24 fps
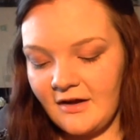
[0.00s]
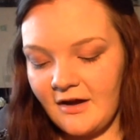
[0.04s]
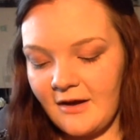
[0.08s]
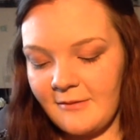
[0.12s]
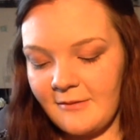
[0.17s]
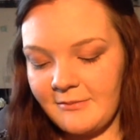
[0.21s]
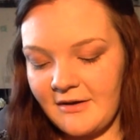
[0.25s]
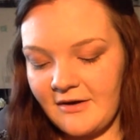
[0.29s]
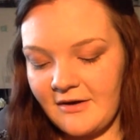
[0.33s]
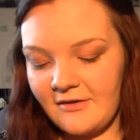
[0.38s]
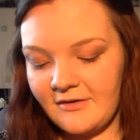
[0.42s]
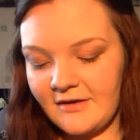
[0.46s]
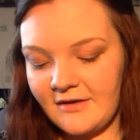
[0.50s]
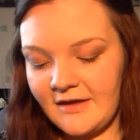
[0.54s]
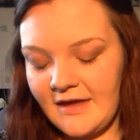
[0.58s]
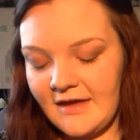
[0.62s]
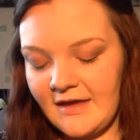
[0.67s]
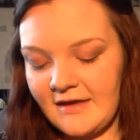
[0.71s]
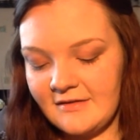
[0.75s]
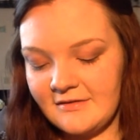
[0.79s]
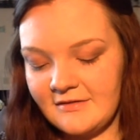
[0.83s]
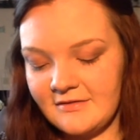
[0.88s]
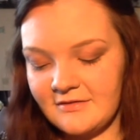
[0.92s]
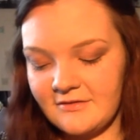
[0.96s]
Eyebrow
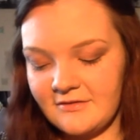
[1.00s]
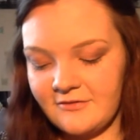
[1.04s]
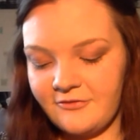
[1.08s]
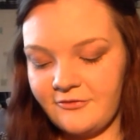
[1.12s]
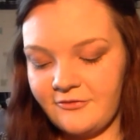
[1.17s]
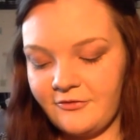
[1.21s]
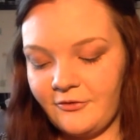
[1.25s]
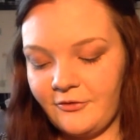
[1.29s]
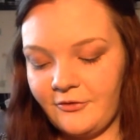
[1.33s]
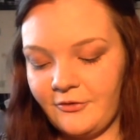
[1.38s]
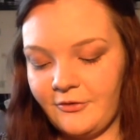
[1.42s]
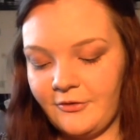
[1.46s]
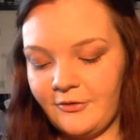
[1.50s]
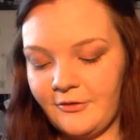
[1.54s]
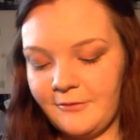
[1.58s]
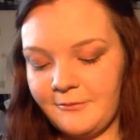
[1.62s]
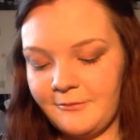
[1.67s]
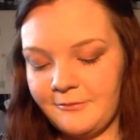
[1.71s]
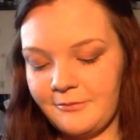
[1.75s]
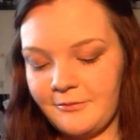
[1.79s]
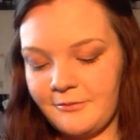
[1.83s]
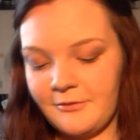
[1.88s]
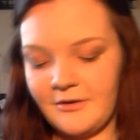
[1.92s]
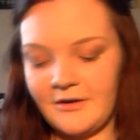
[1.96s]
Kit for
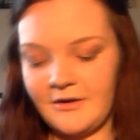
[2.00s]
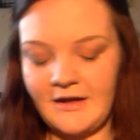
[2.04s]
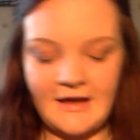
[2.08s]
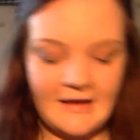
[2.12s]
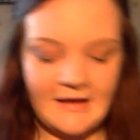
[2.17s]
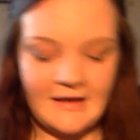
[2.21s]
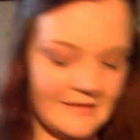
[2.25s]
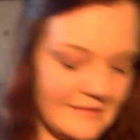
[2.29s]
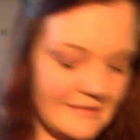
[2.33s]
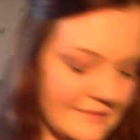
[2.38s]
brunette.